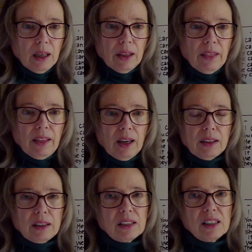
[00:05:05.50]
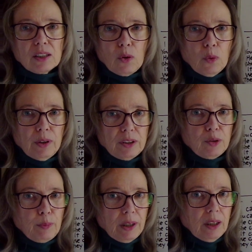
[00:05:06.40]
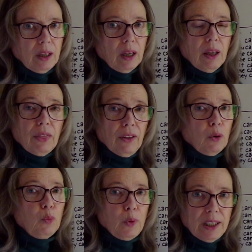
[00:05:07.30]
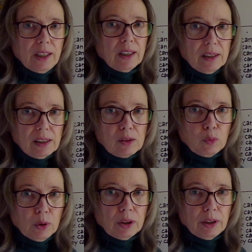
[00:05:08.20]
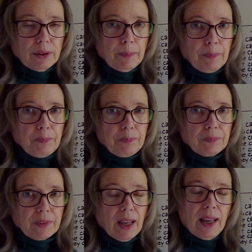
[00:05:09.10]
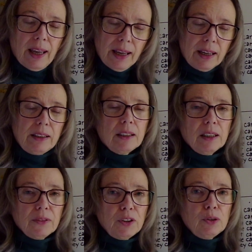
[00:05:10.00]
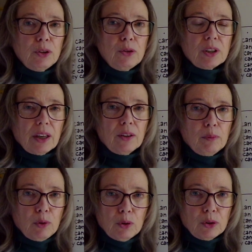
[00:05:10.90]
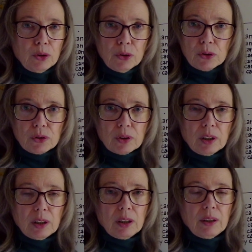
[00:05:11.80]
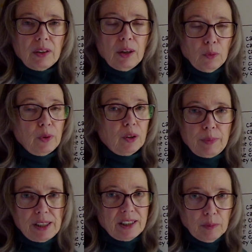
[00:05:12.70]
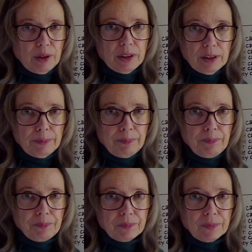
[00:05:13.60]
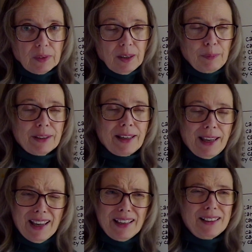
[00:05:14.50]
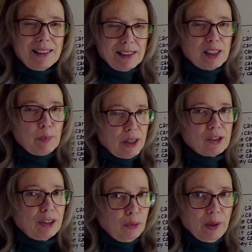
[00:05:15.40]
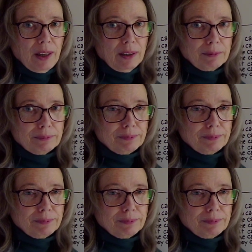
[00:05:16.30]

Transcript: that this is going to be the weakest word. And if you use other modals, it will be similar. But can is especially weak.